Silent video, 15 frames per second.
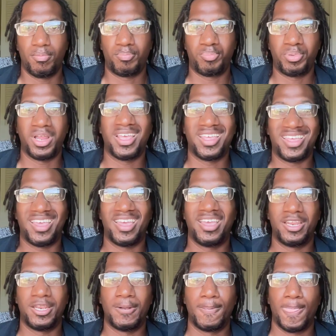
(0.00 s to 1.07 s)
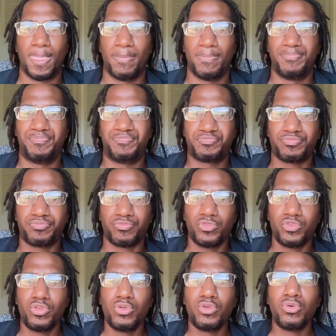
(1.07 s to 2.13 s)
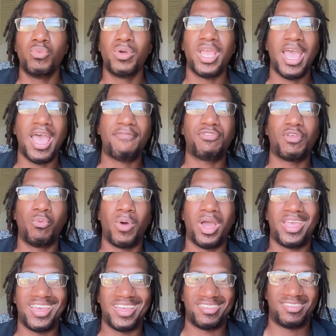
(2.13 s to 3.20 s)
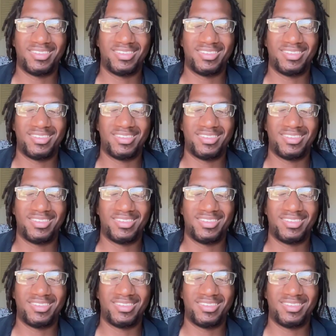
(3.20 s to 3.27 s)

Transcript: But again, we have to weigh it